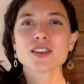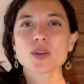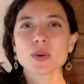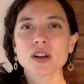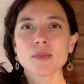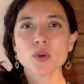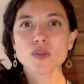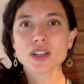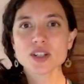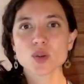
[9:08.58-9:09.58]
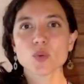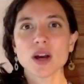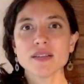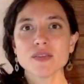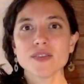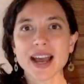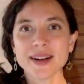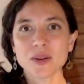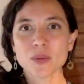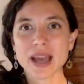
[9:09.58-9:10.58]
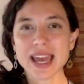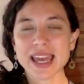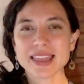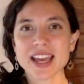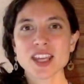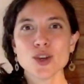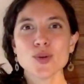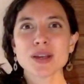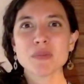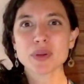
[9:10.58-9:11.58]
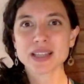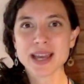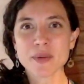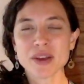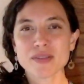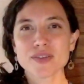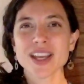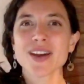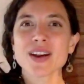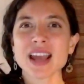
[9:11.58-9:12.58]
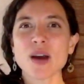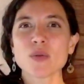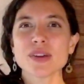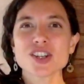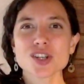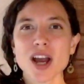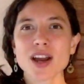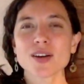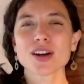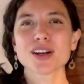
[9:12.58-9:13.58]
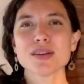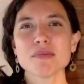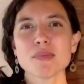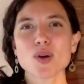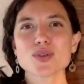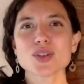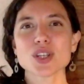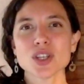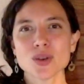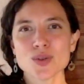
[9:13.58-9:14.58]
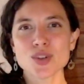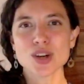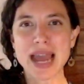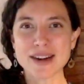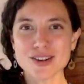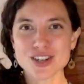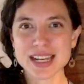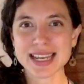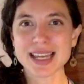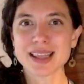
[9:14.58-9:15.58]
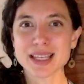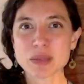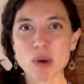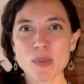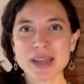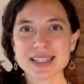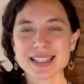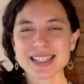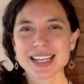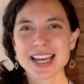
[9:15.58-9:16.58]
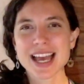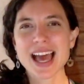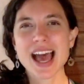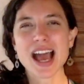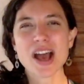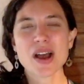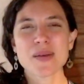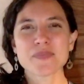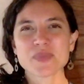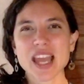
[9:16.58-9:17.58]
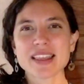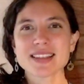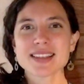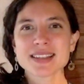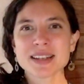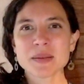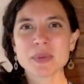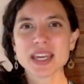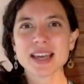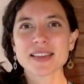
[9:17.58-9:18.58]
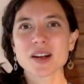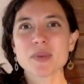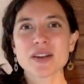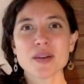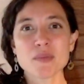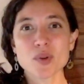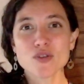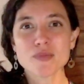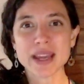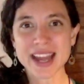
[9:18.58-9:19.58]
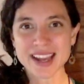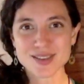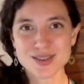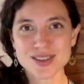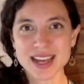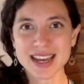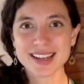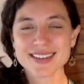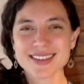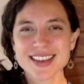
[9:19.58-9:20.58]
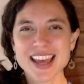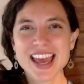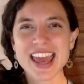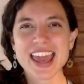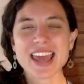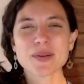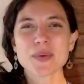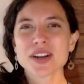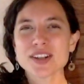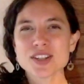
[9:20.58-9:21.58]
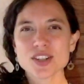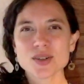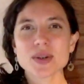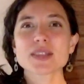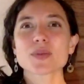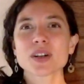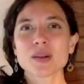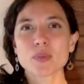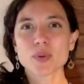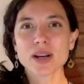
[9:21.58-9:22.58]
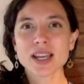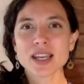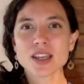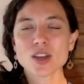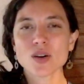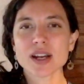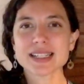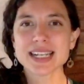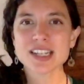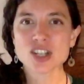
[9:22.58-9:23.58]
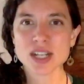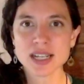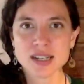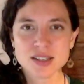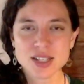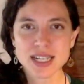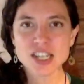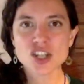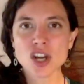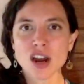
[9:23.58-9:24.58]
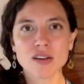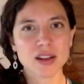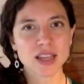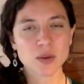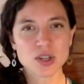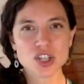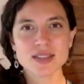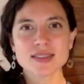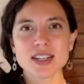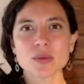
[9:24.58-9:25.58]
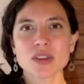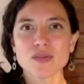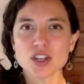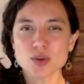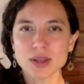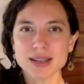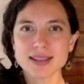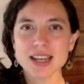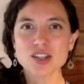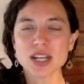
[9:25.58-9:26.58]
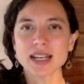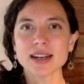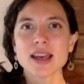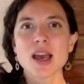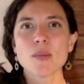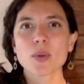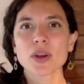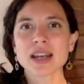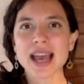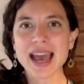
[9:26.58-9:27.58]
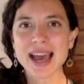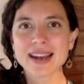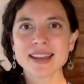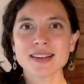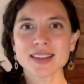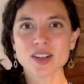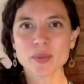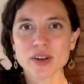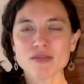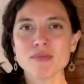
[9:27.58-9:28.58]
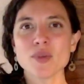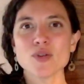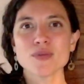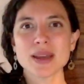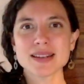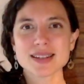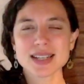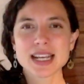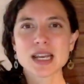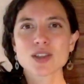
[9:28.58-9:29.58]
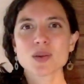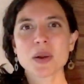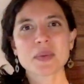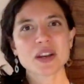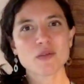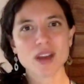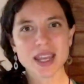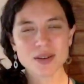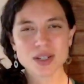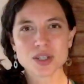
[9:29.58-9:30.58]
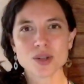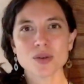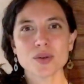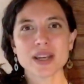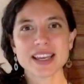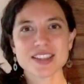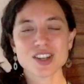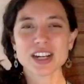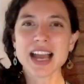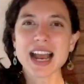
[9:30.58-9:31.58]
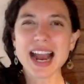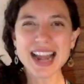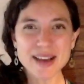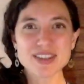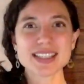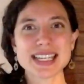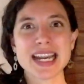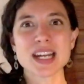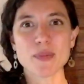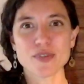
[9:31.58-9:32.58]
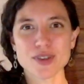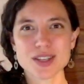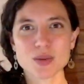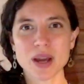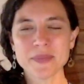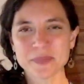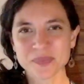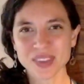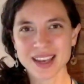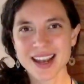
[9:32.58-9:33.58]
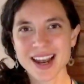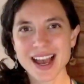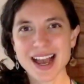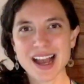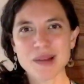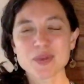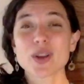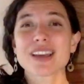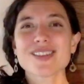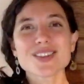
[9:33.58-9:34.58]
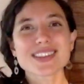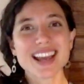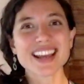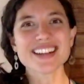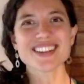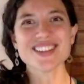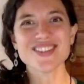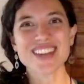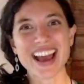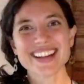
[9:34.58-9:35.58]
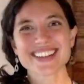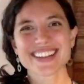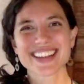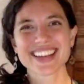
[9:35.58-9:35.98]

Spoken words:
So we're going to move into one final way that you can play with figuring out which chakra can most use your energy in this moment. And this is going to be a little bit of a movement exercise. And what we're going to do is we're going to bring your attention to each chakra like we just did with the visualization, but we're going to add in a little bit of movement. So what I'm going to invite you to do is you're going to kind of have to stand up for this one. So I'll give you a second to do that.